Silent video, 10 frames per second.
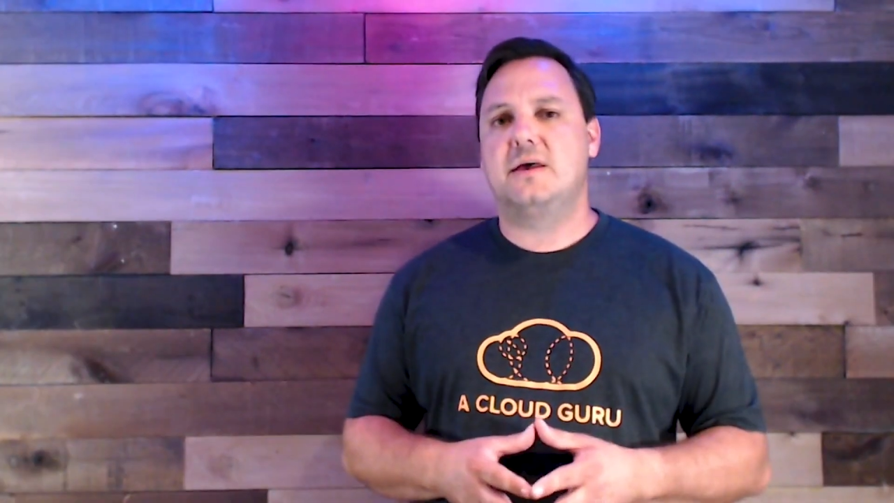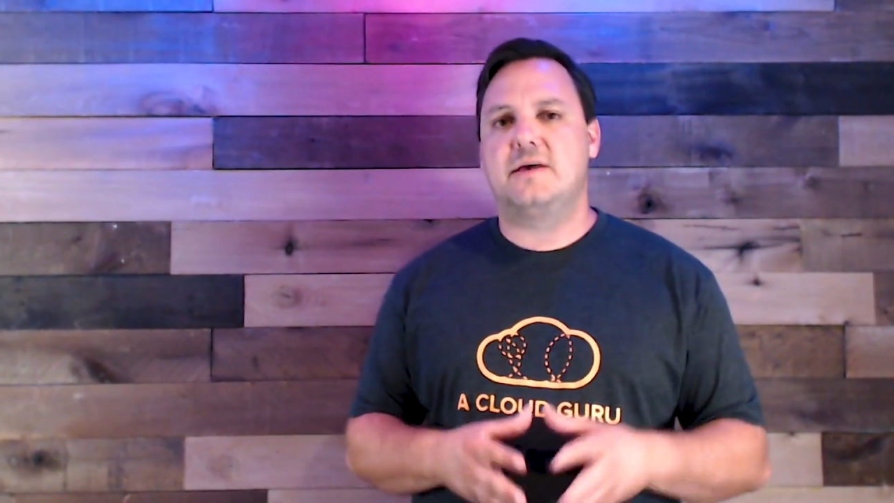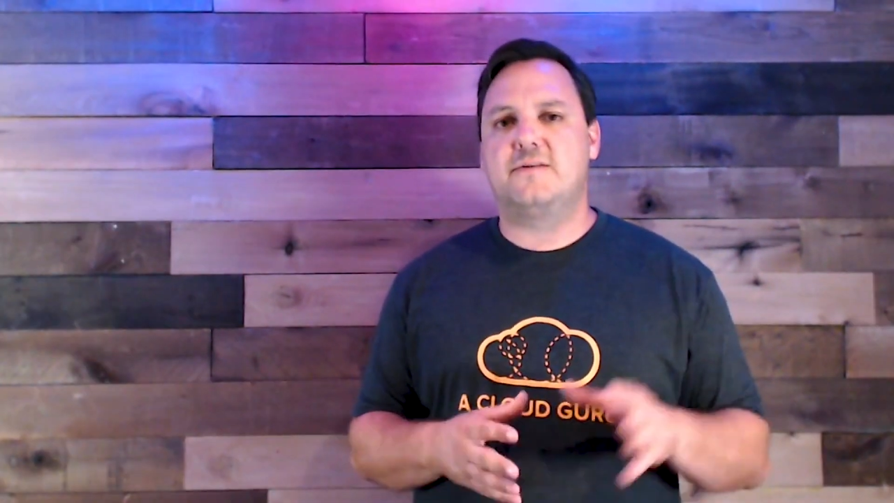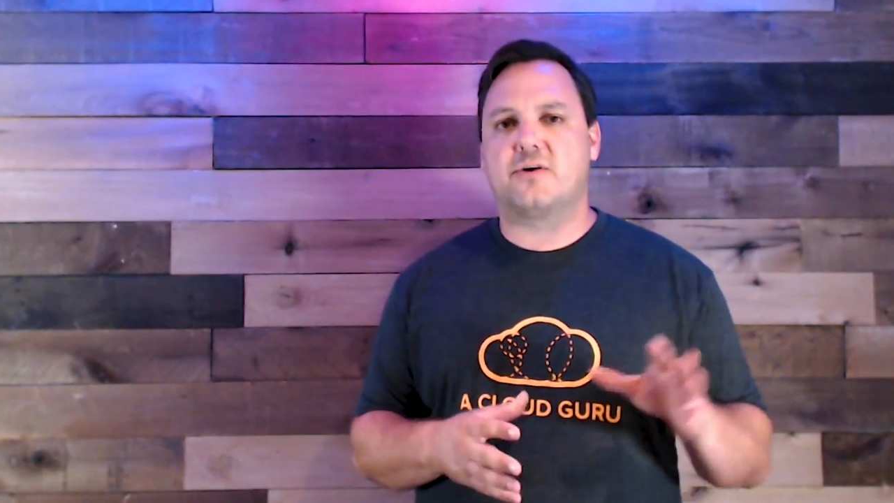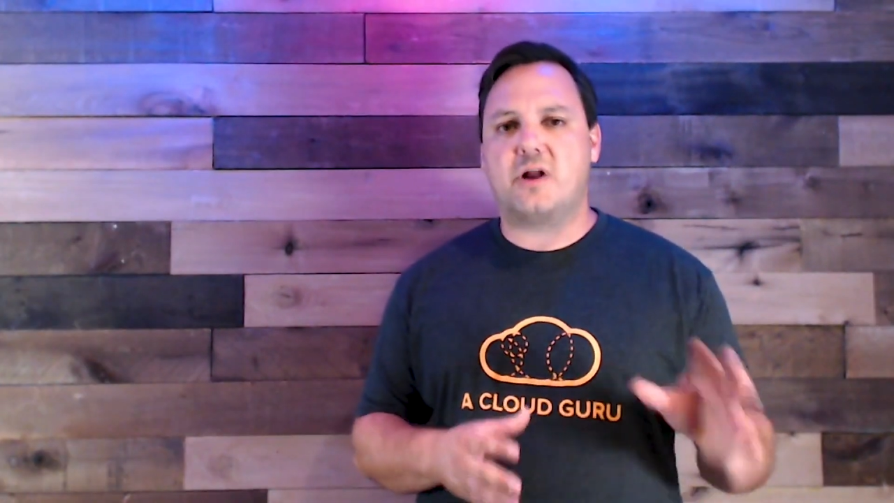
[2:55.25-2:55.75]

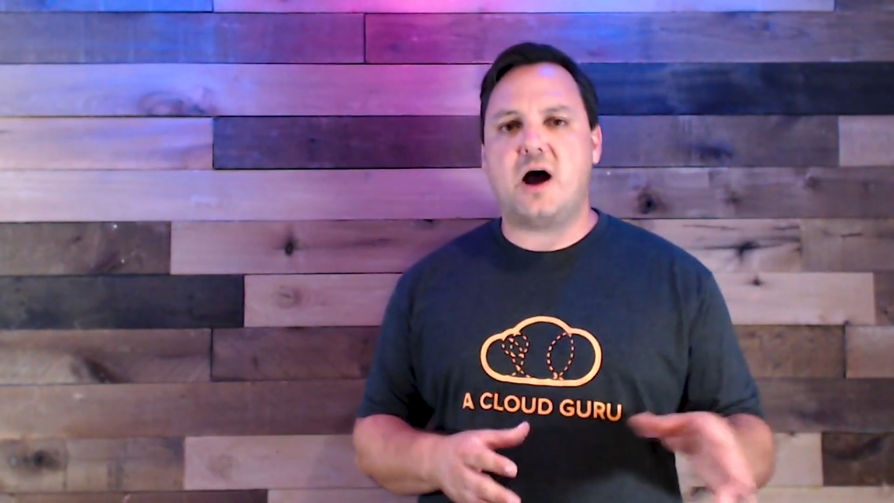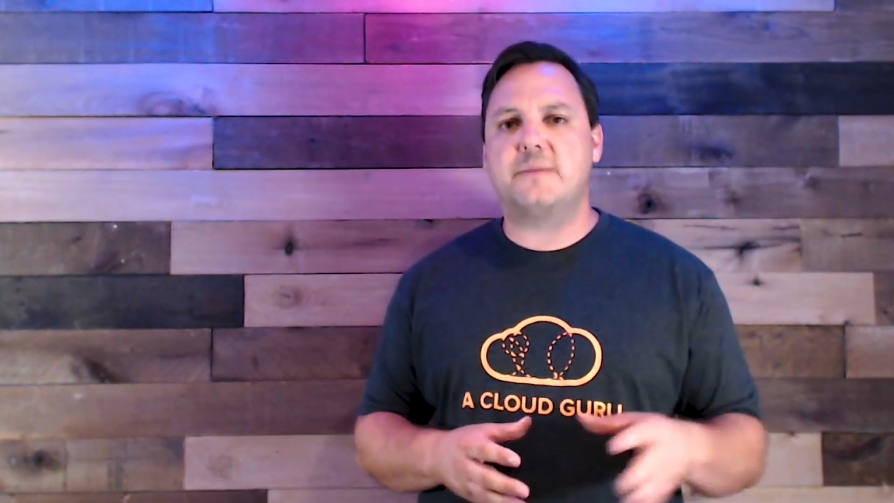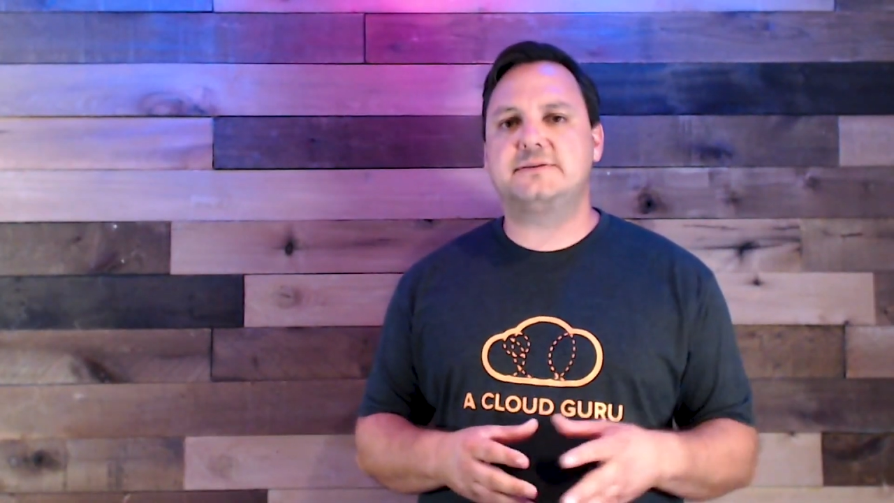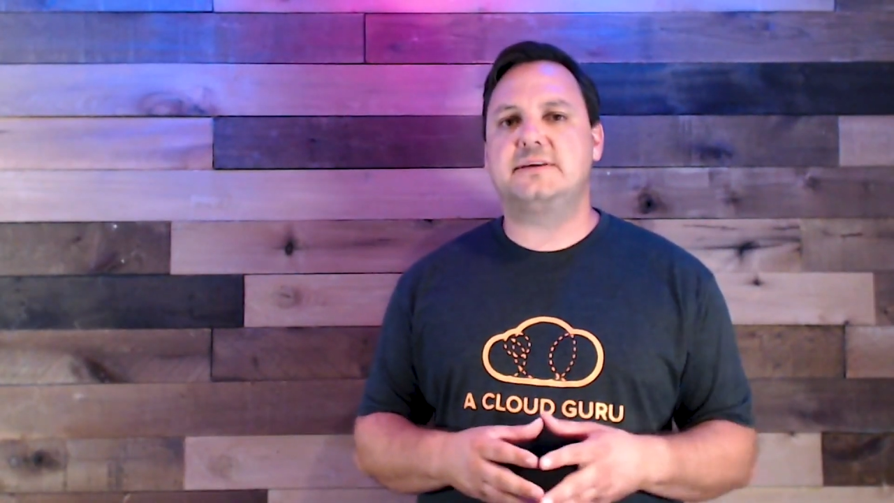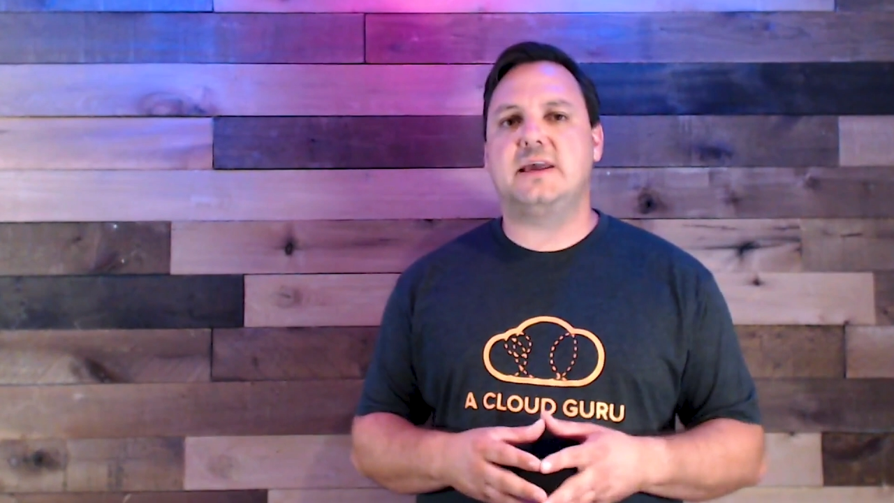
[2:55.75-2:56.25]
If you're an
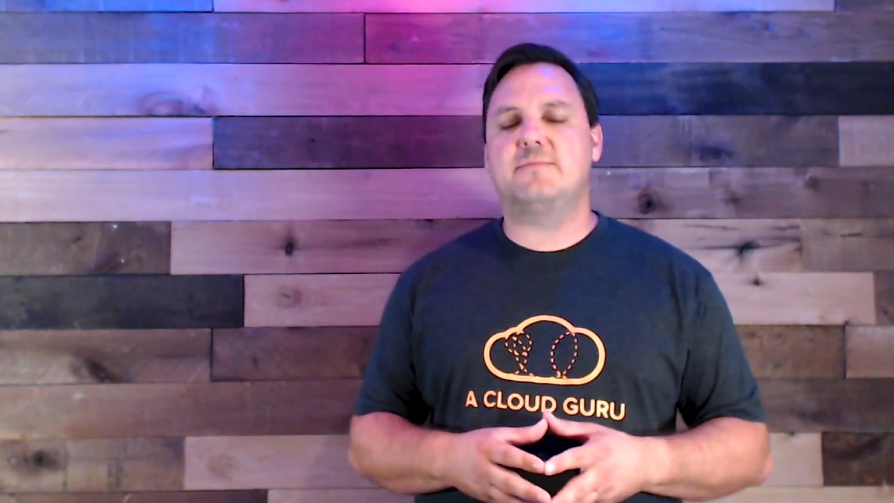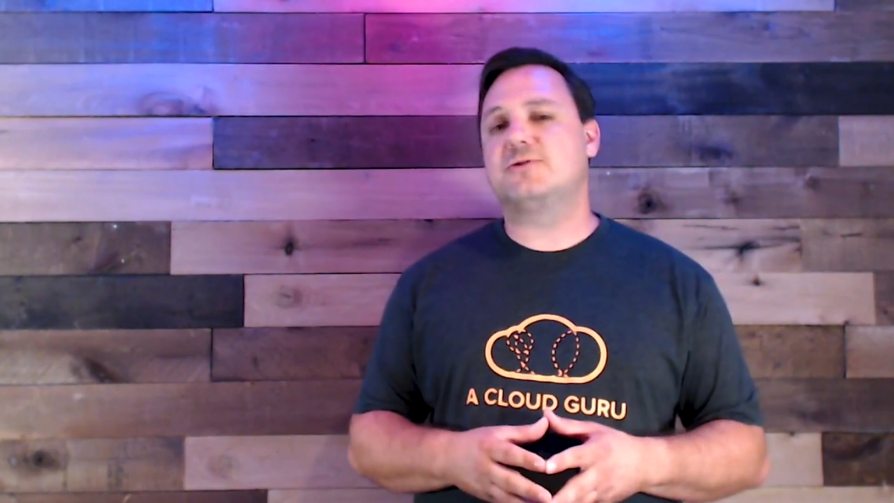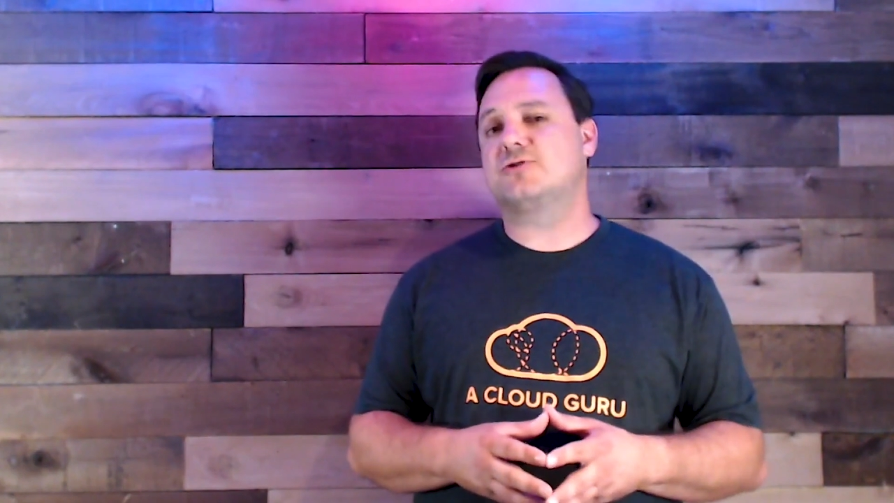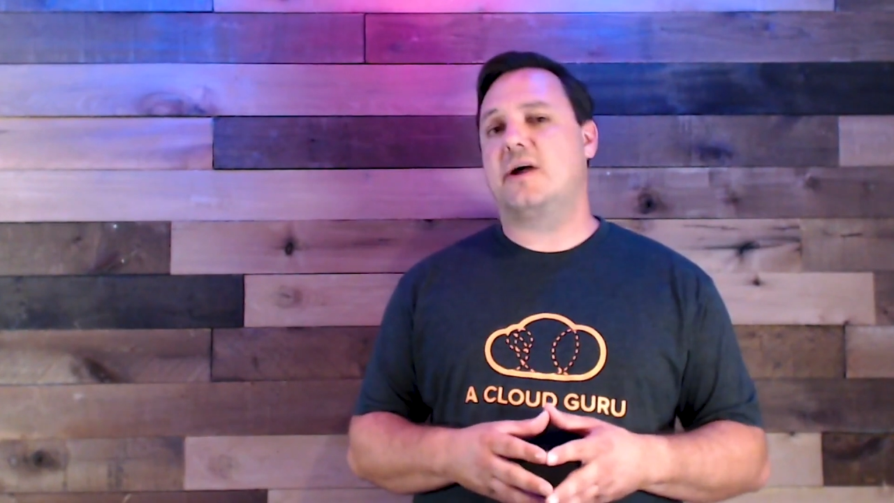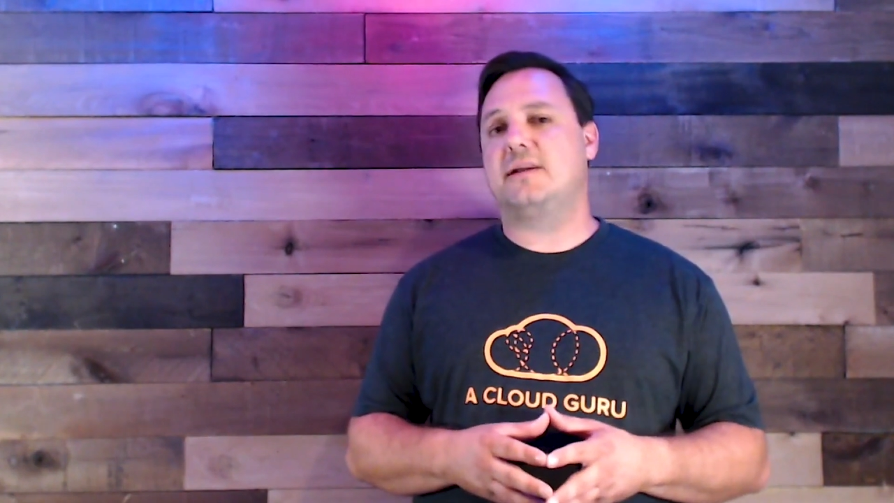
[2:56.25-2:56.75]
ops team
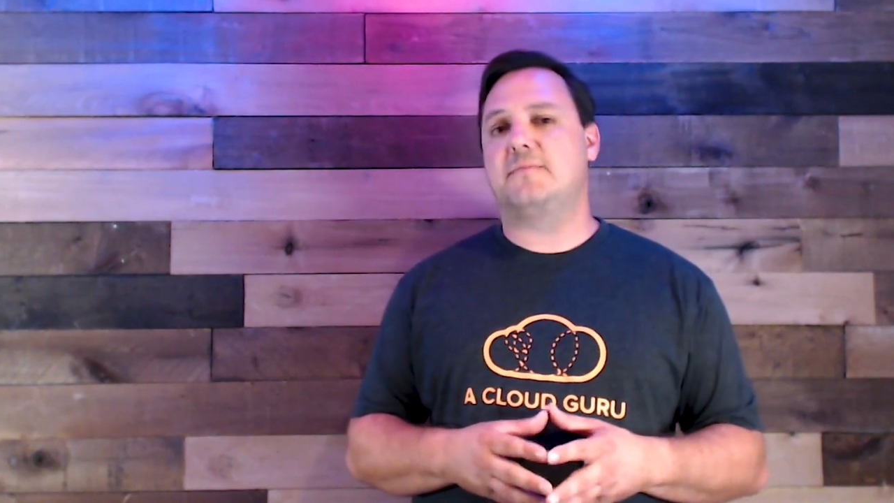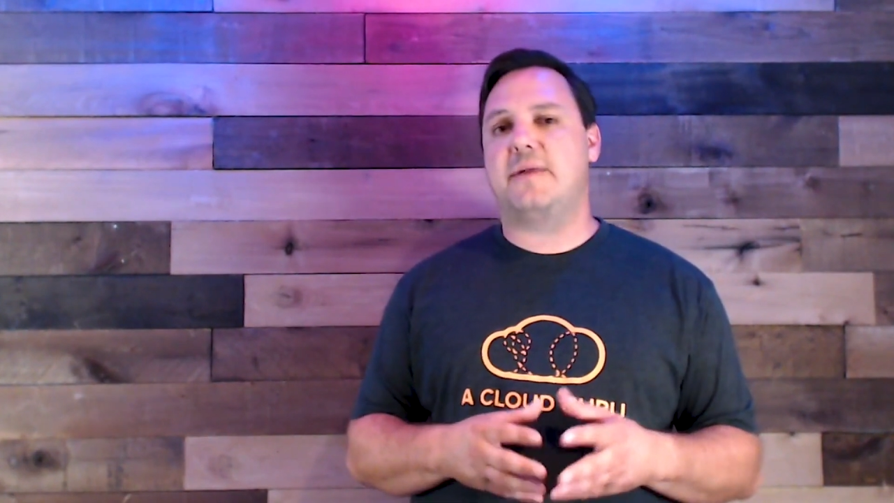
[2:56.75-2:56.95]
trying to